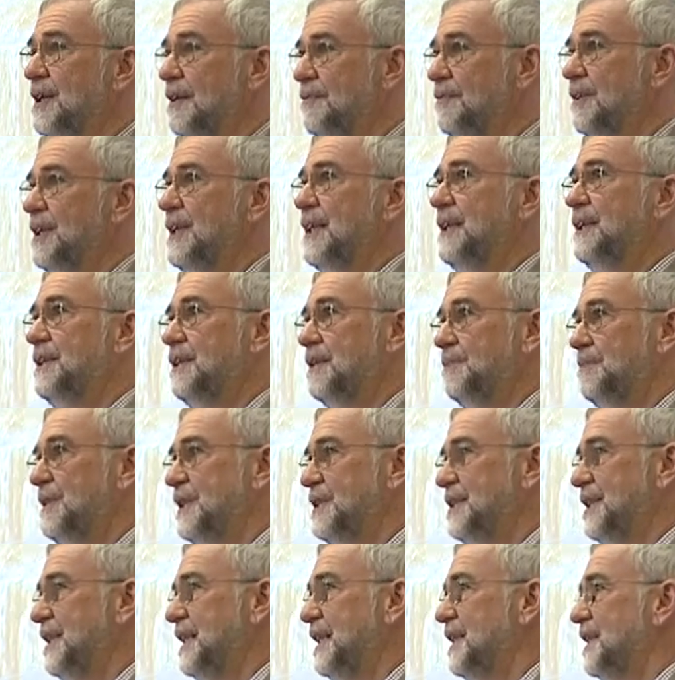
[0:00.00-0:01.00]
governing
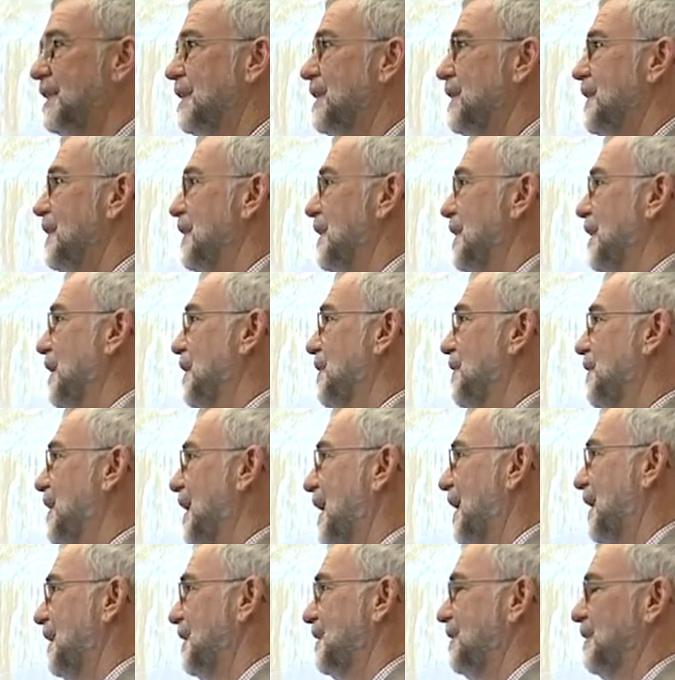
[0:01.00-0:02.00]
committee
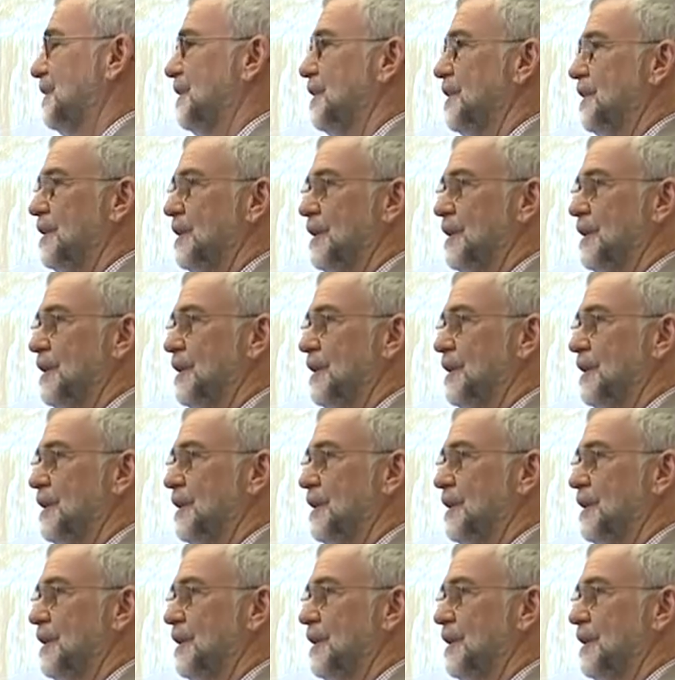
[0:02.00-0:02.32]
that,